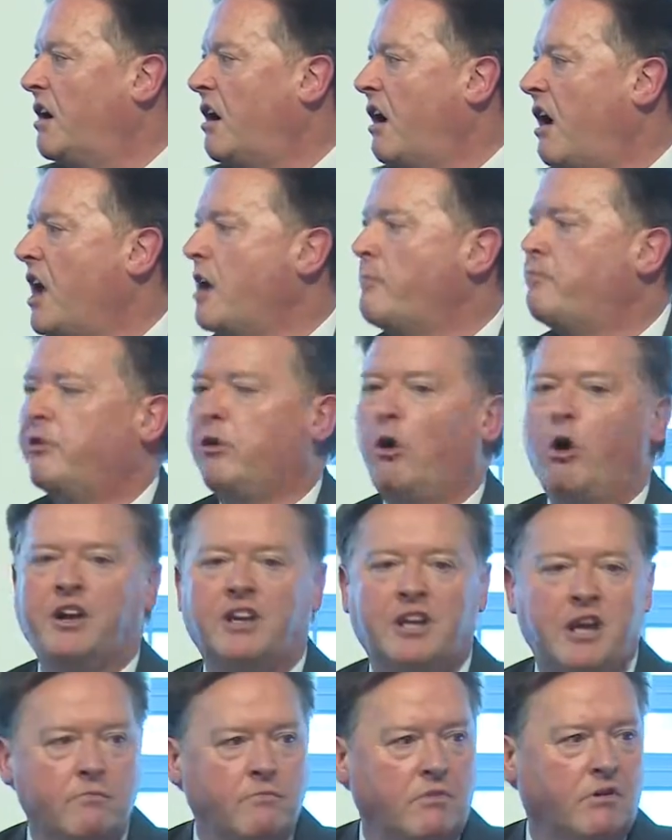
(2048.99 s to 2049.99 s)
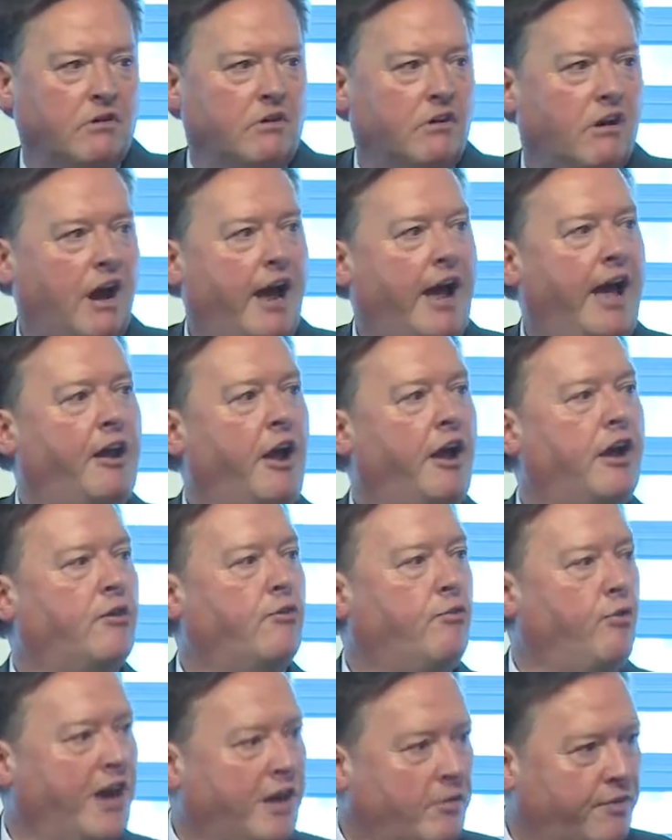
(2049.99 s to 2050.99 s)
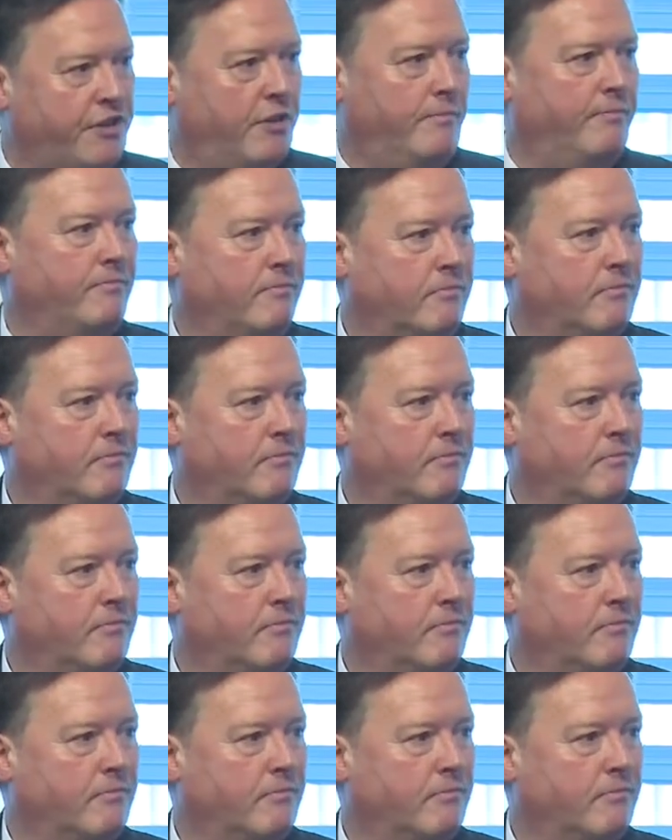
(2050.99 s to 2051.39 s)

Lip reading: I applauded him and I agreed with him.